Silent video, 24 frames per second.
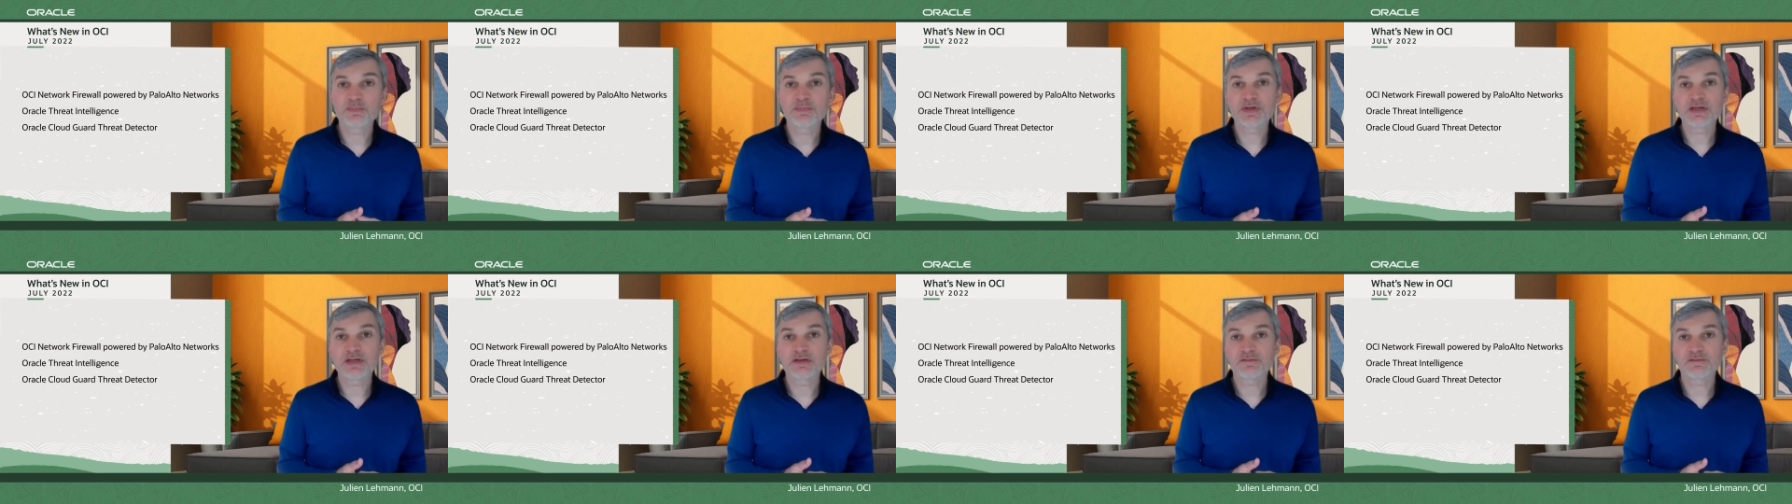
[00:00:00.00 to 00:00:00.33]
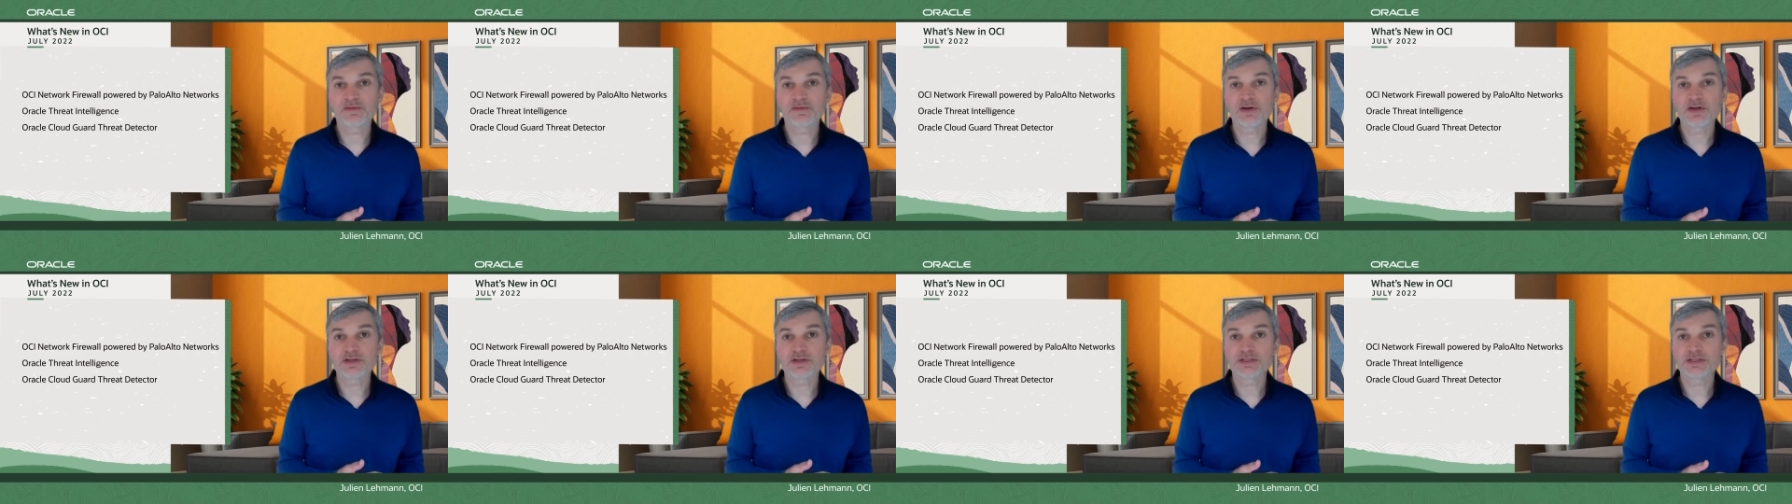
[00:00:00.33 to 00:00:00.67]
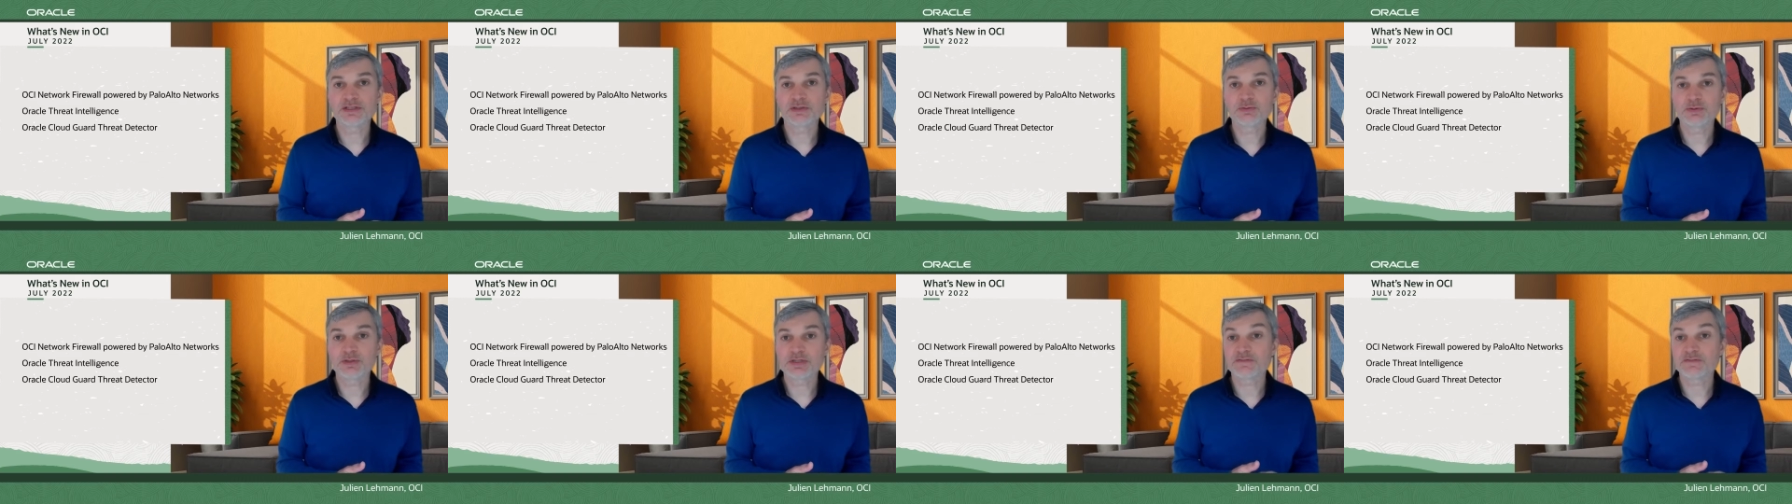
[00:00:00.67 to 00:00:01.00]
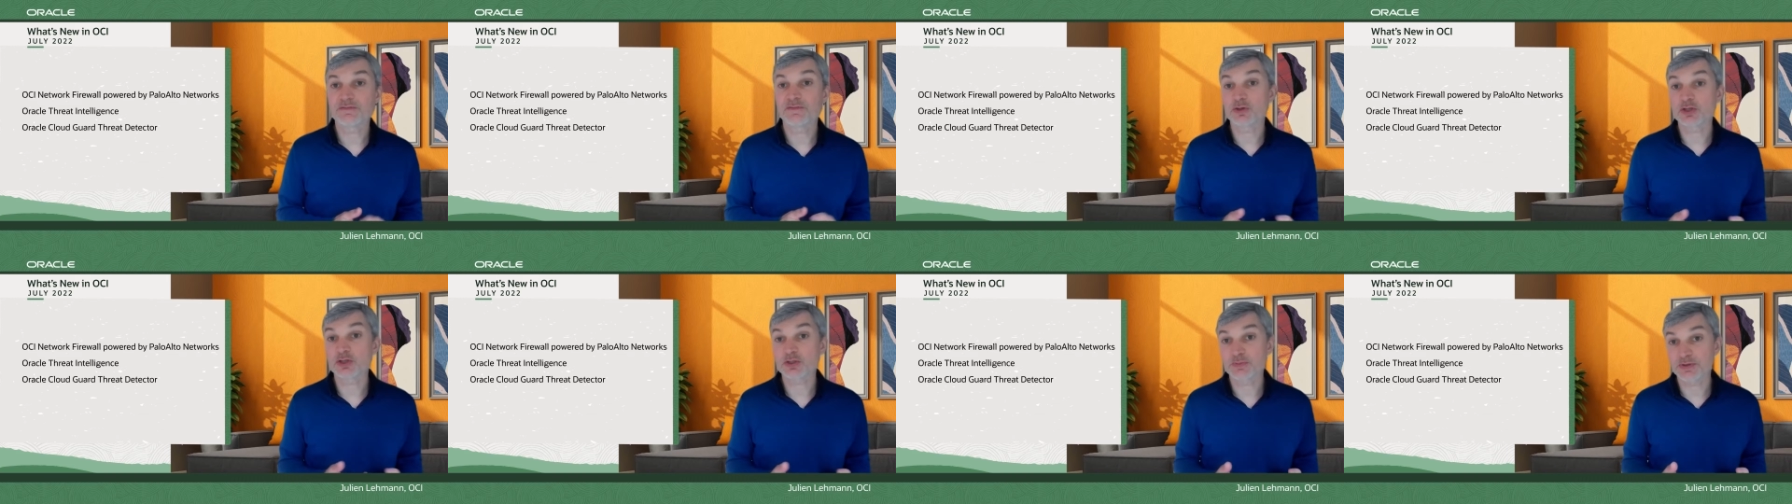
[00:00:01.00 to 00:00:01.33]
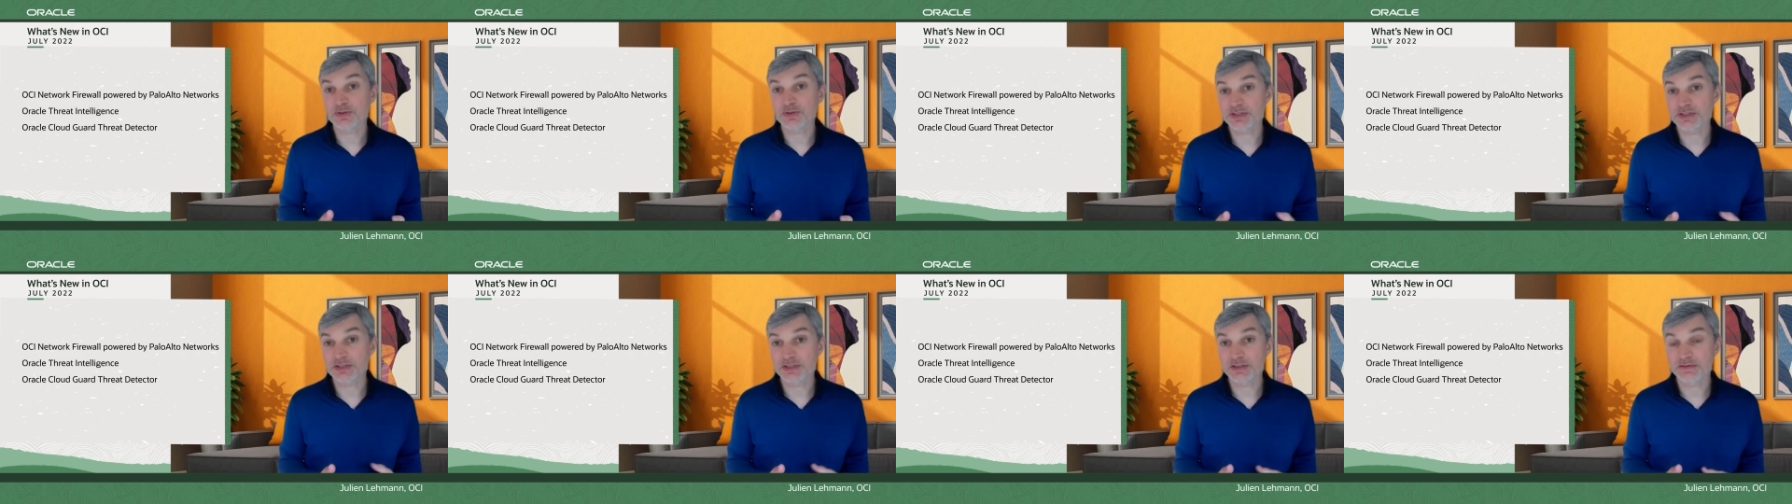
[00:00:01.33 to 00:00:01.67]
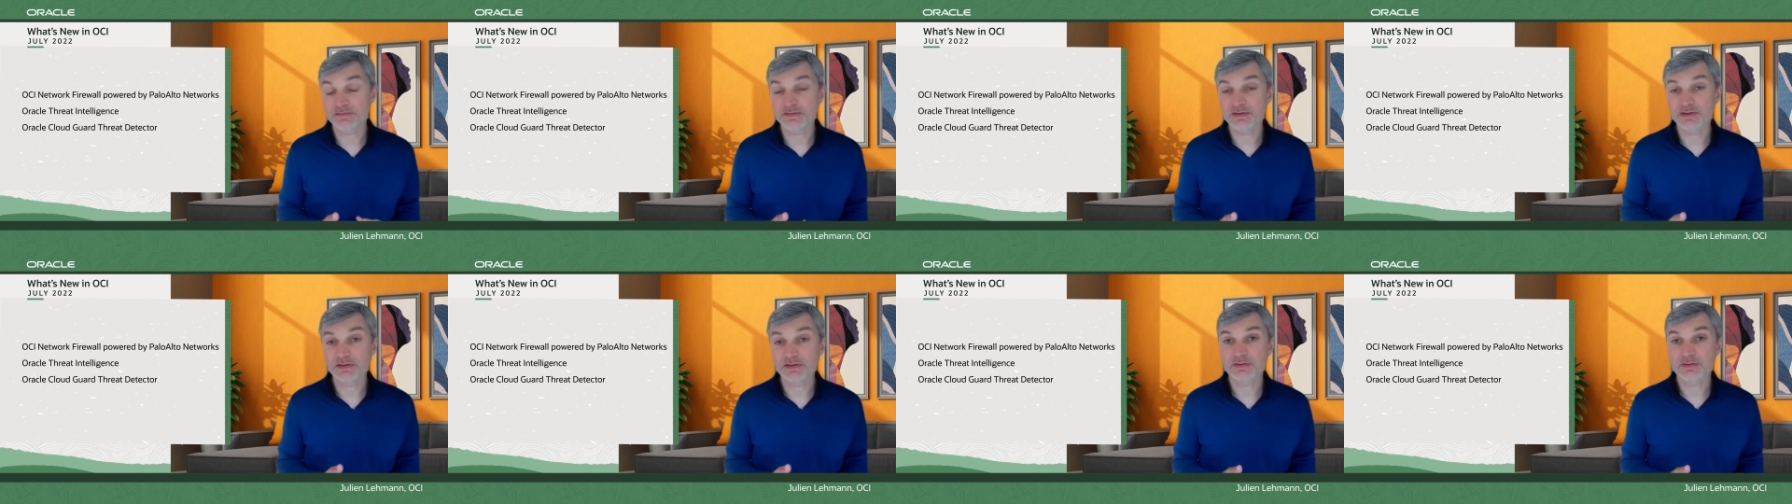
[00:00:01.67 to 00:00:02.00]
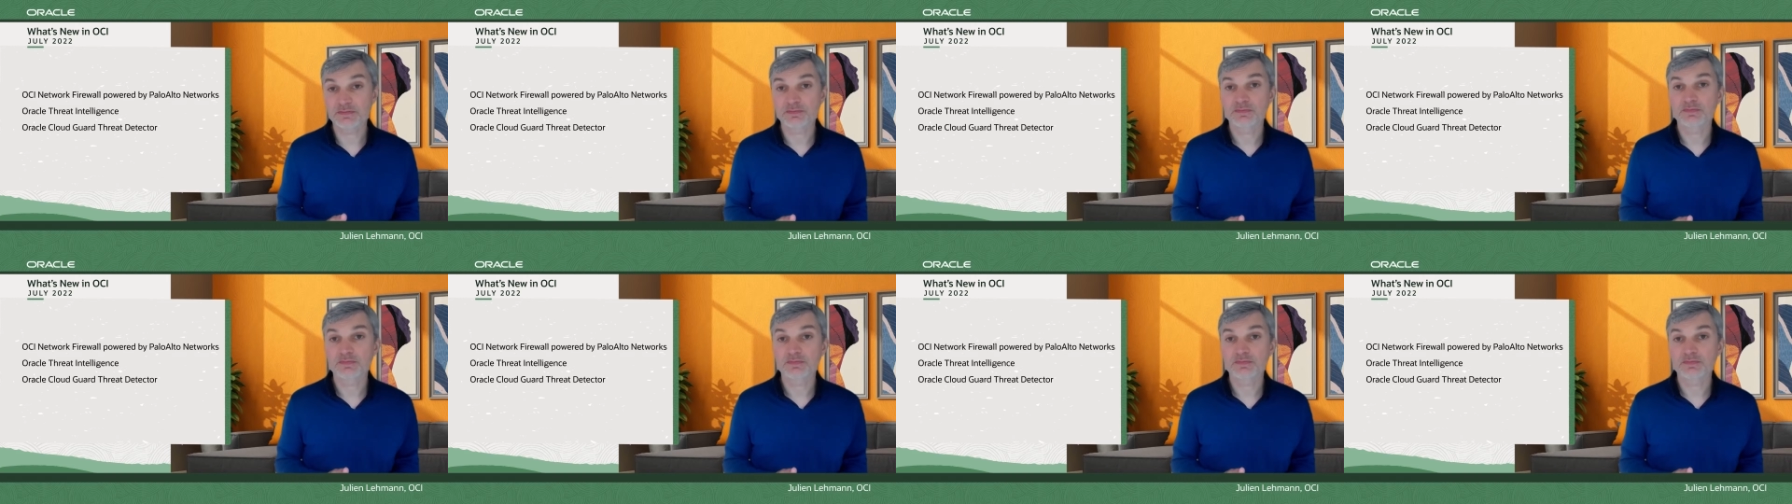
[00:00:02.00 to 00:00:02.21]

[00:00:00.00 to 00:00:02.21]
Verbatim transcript: being flooded with false positives.